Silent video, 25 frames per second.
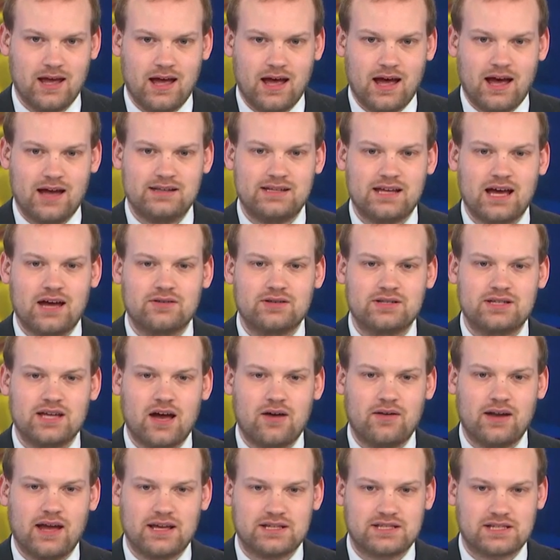A
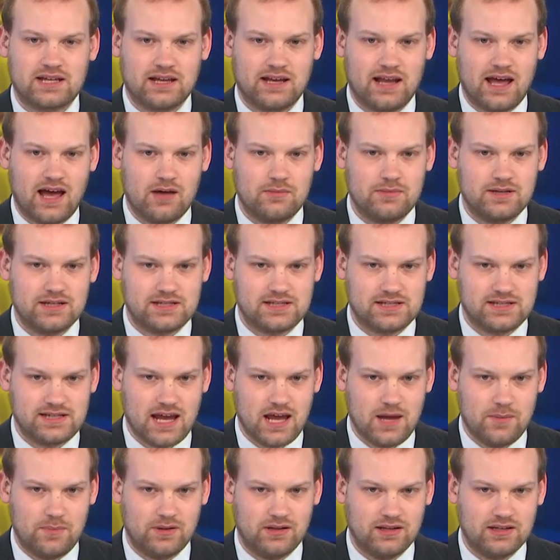downtown Escanaba
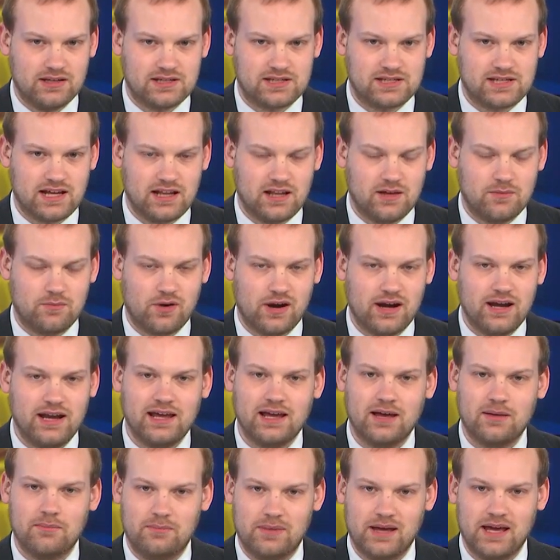staple is celebrating
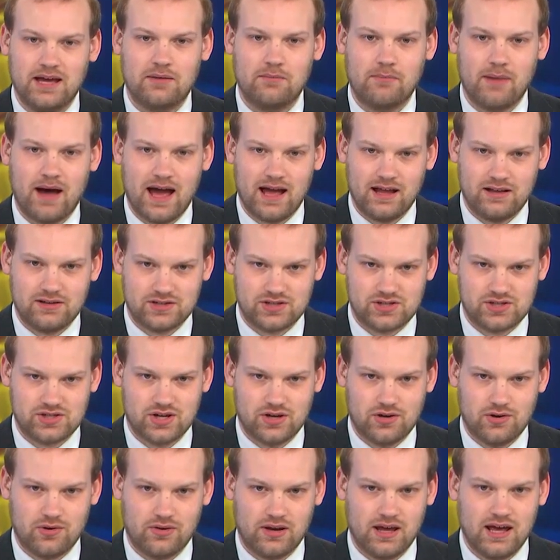a big
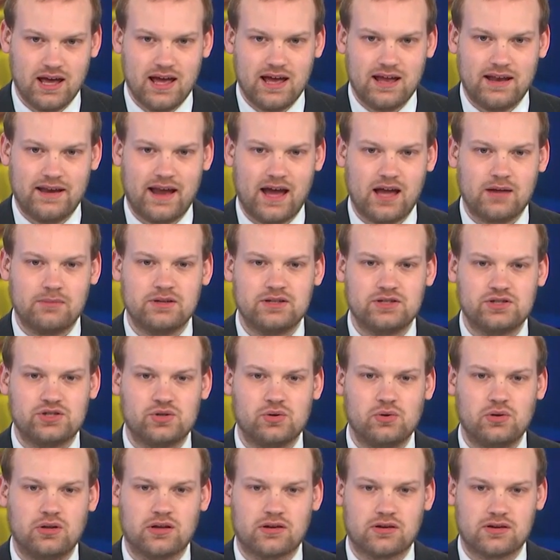milestone. Nyman
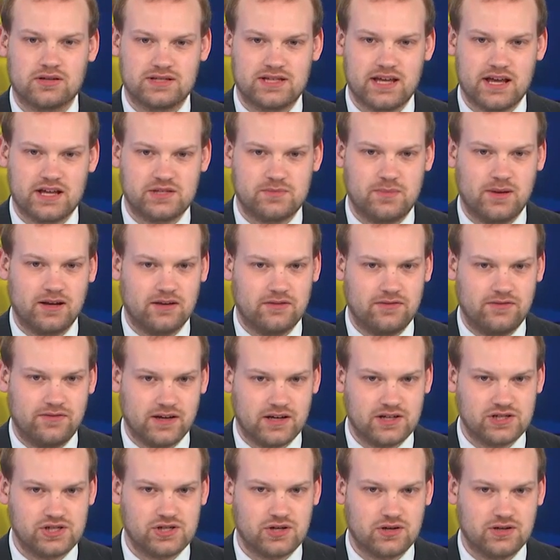Jewelers has been a
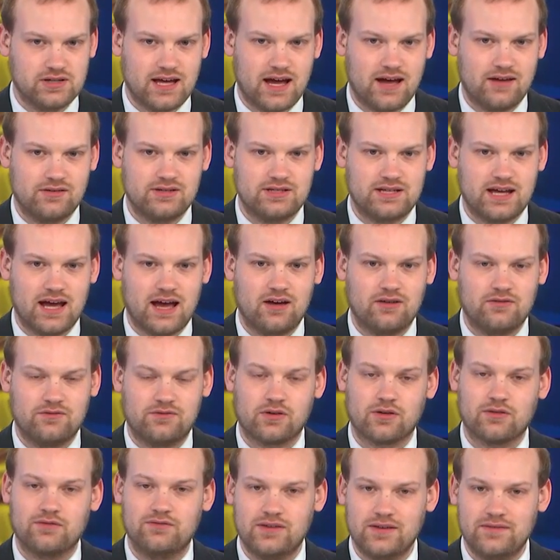fixture downtown
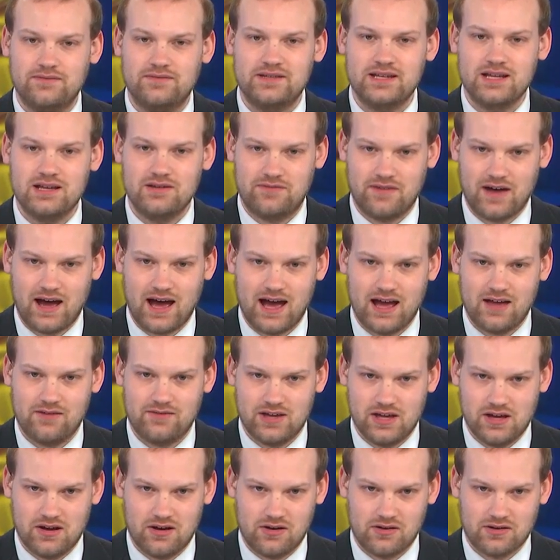for 55
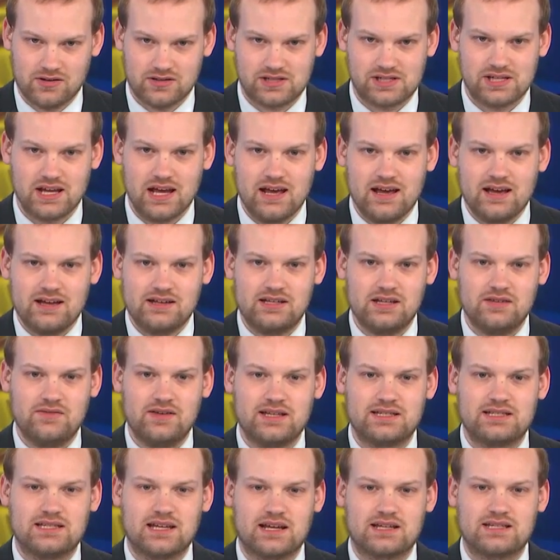years.
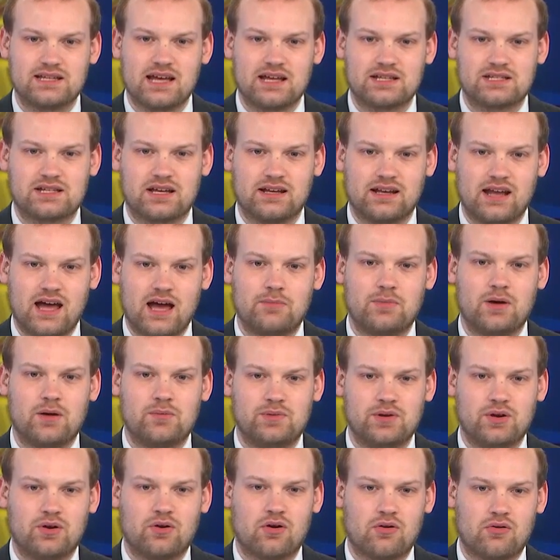TV6 Escanaba
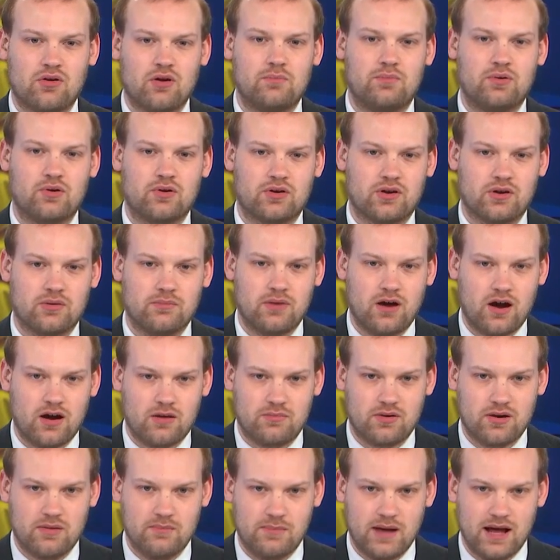Bureau reporter
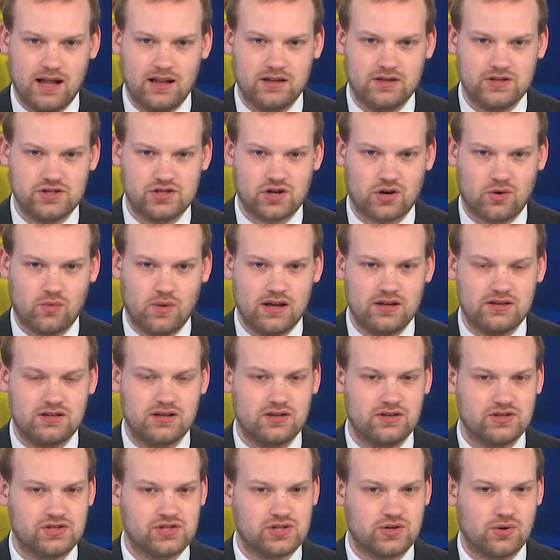Barbara Bellinger went to
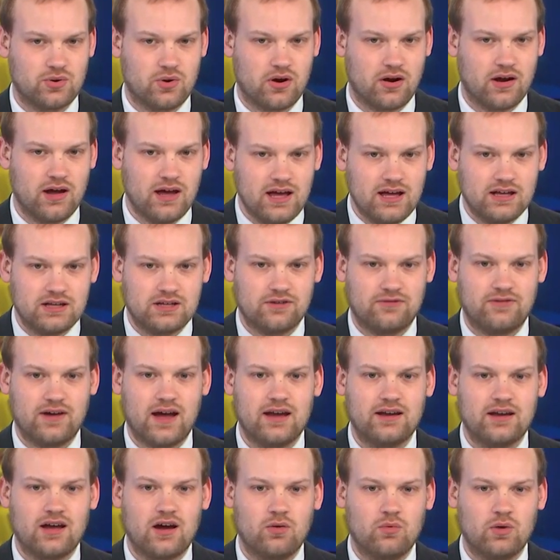the store to
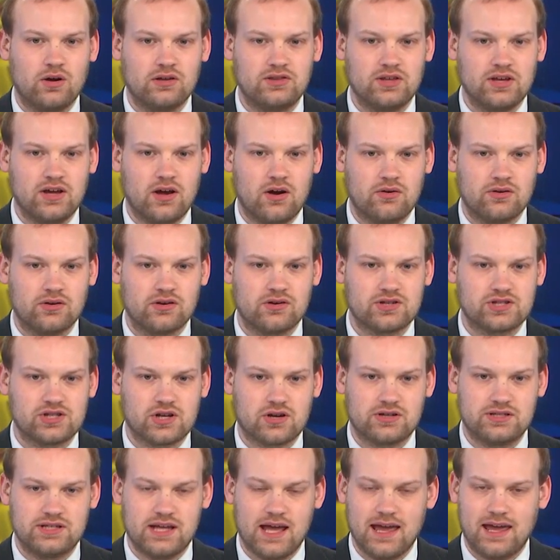find out what the owners
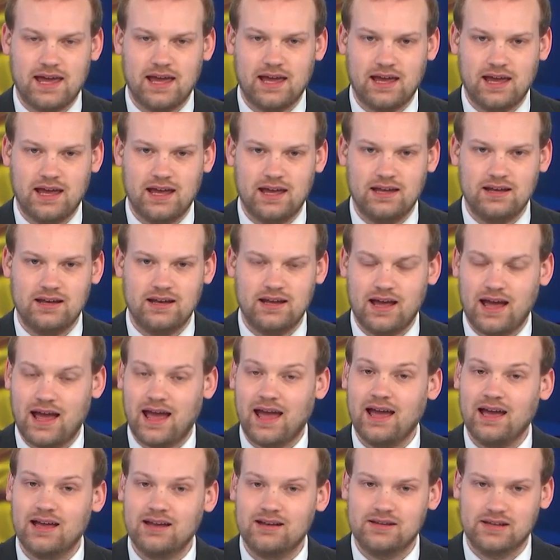are taking in
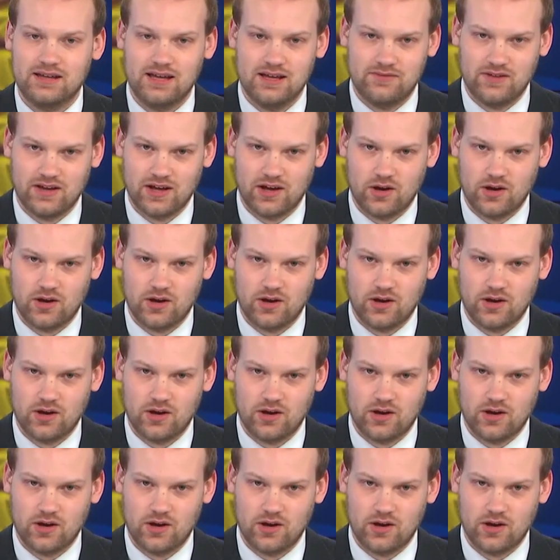and giving